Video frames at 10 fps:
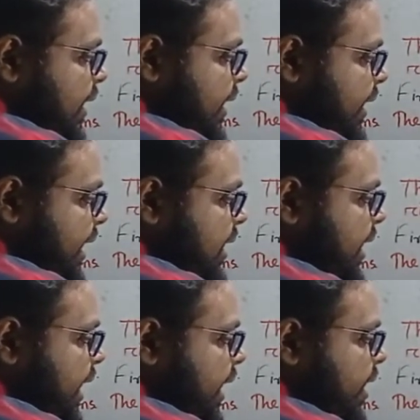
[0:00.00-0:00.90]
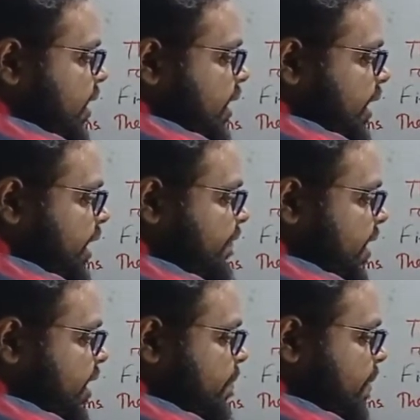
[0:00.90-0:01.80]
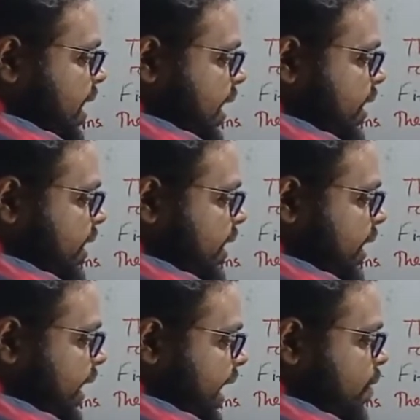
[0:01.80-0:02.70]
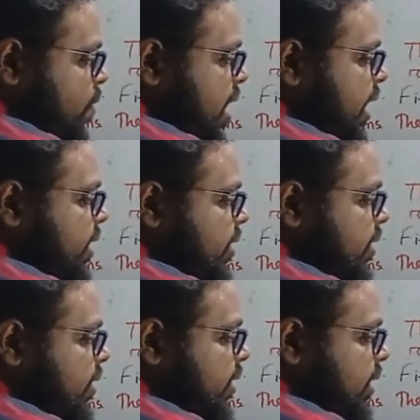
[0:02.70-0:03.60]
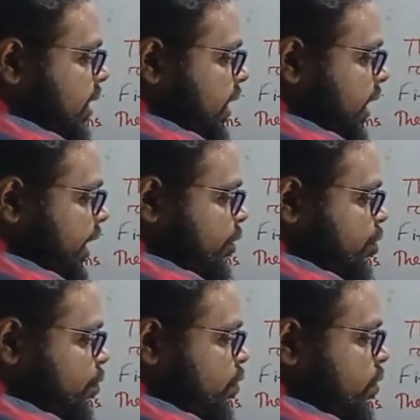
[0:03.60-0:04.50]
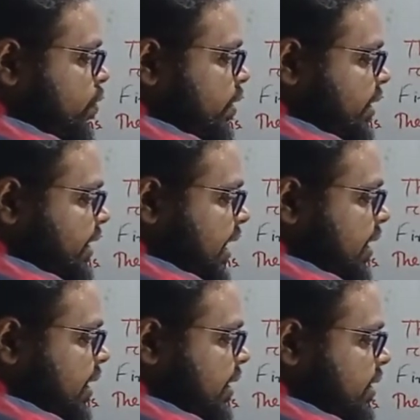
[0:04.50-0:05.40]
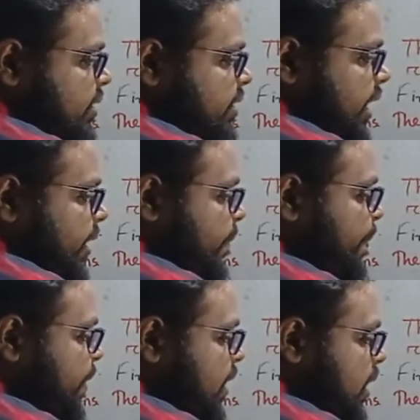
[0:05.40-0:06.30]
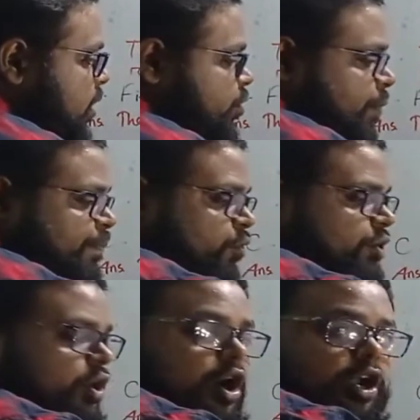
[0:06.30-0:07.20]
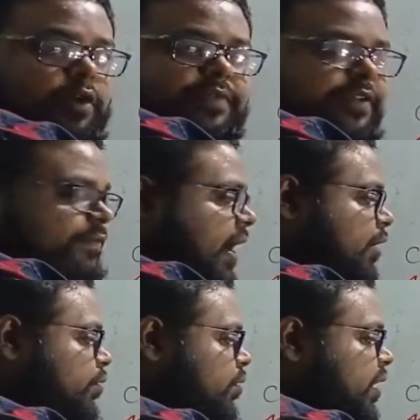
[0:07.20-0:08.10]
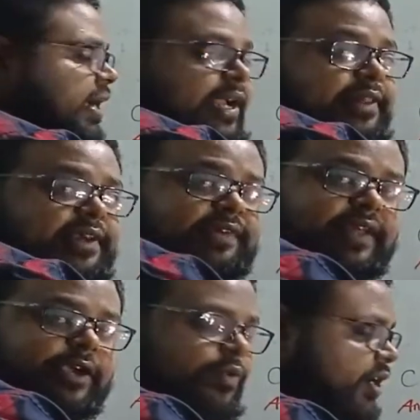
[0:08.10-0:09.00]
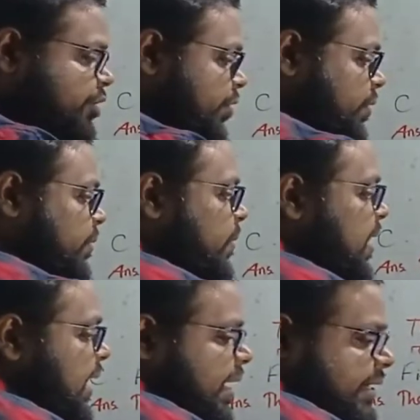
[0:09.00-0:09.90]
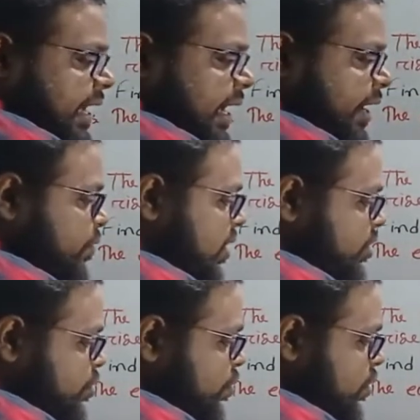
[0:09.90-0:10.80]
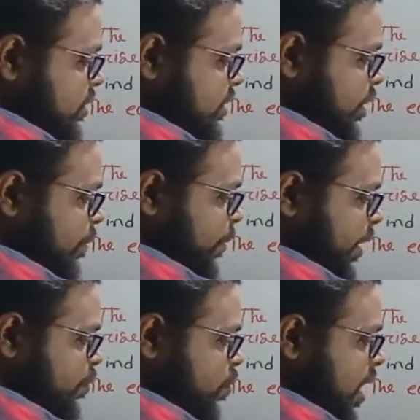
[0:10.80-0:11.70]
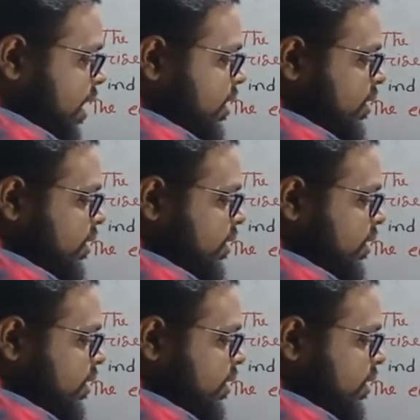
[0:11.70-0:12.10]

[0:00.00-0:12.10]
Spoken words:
del A divided by A1 into del T. So put all of this value in this equation. Del A equals to 0.1,